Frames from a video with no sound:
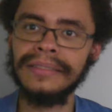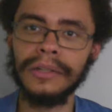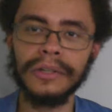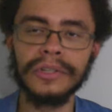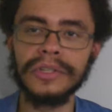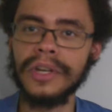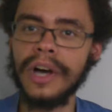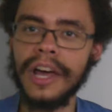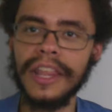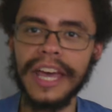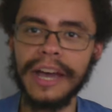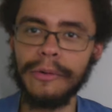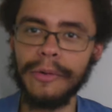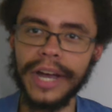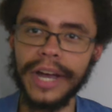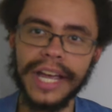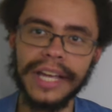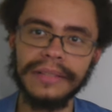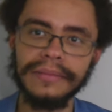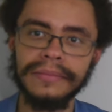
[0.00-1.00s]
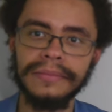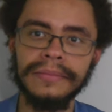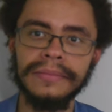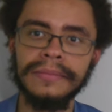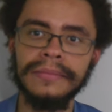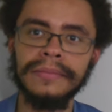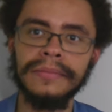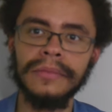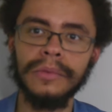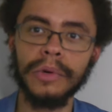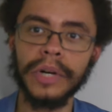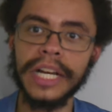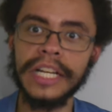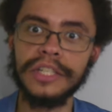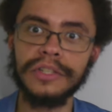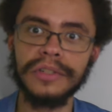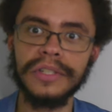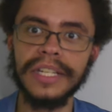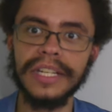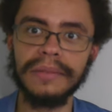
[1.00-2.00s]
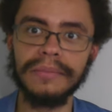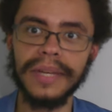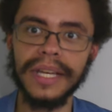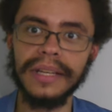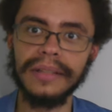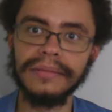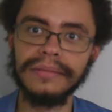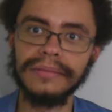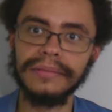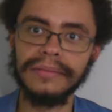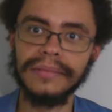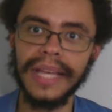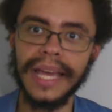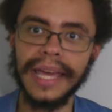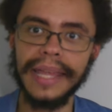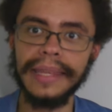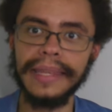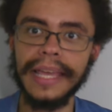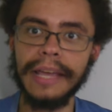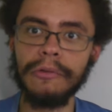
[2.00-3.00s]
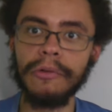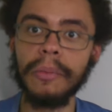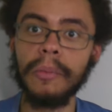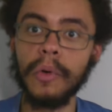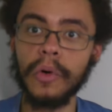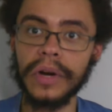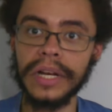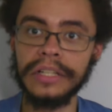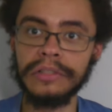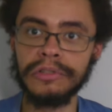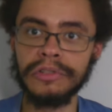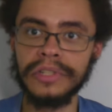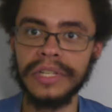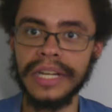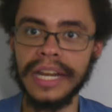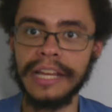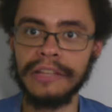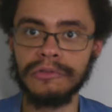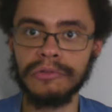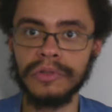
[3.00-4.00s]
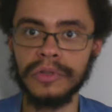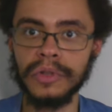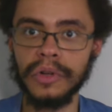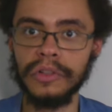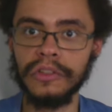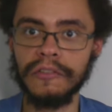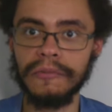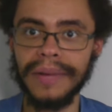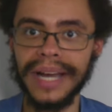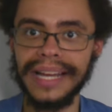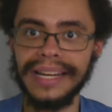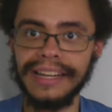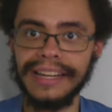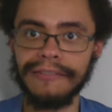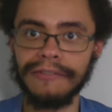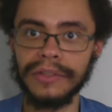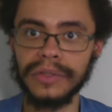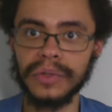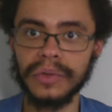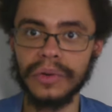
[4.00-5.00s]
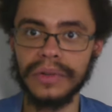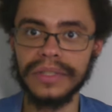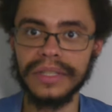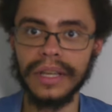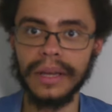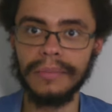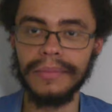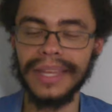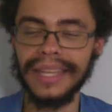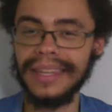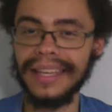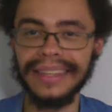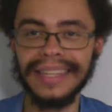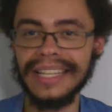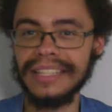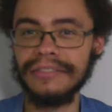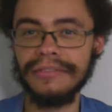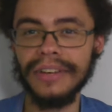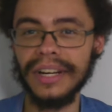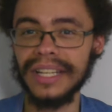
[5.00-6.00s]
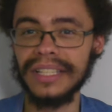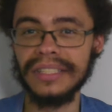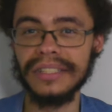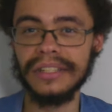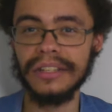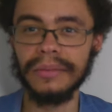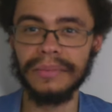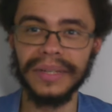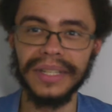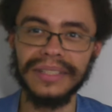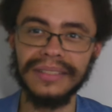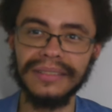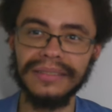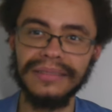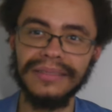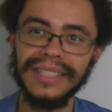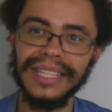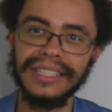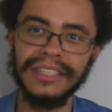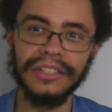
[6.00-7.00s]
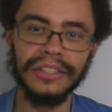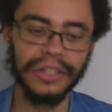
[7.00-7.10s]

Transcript: or saw that way were interested in me and they were more interested as a result of my indifference towards them. That, that, that's fucking stupid. That's a